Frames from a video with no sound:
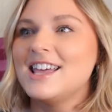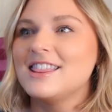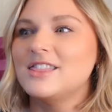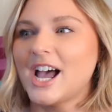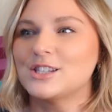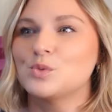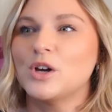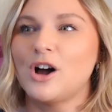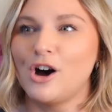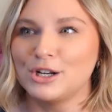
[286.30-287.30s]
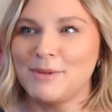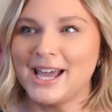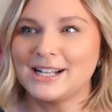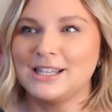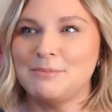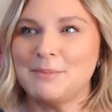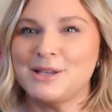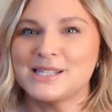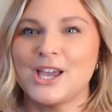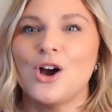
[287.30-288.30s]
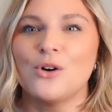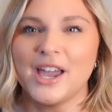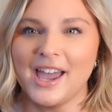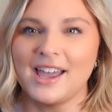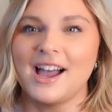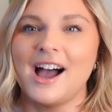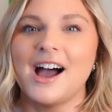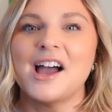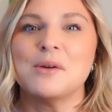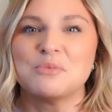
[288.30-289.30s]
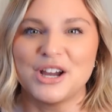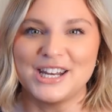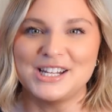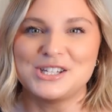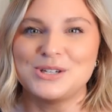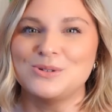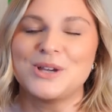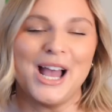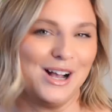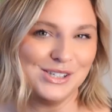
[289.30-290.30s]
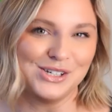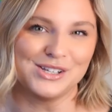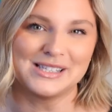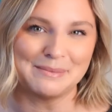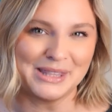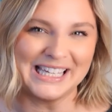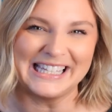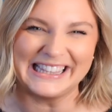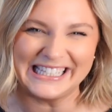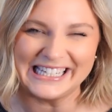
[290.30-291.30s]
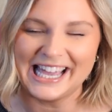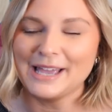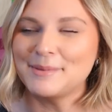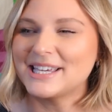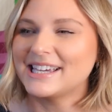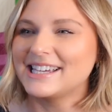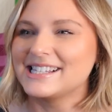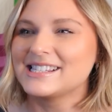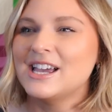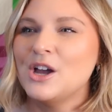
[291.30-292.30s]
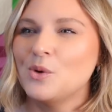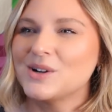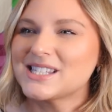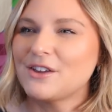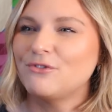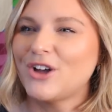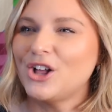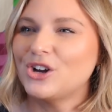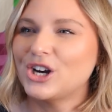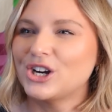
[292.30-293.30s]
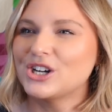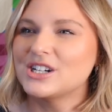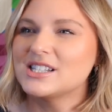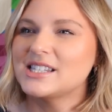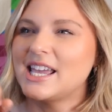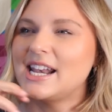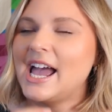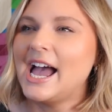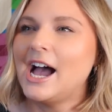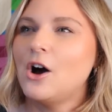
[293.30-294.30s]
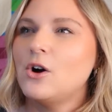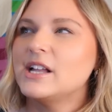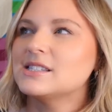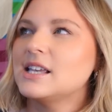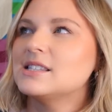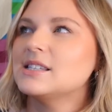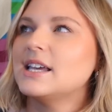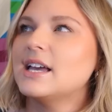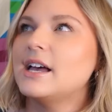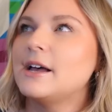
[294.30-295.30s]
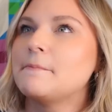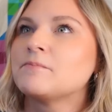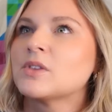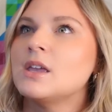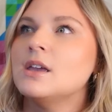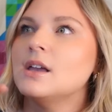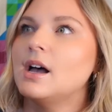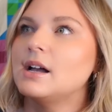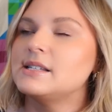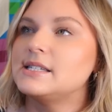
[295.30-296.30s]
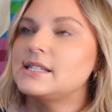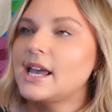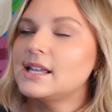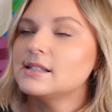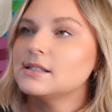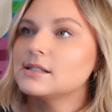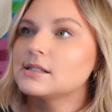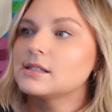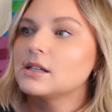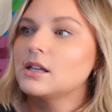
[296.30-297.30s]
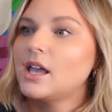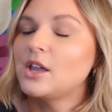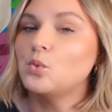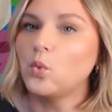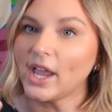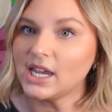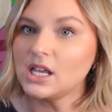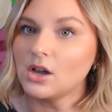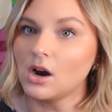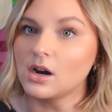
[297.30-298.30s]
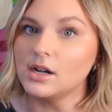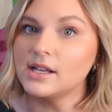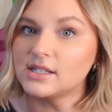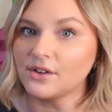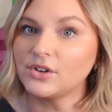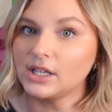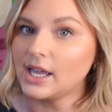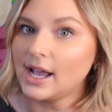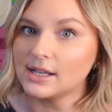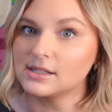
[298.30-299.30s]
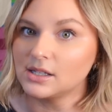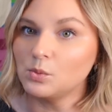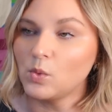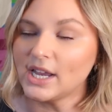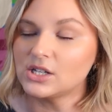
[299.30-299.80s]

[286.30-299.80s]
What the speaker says: that's what automatically made me say, okay, I'm ready to cast on something in Line, because once I felt hers and how it's like a dense and weighty yarn. It definitely has some weight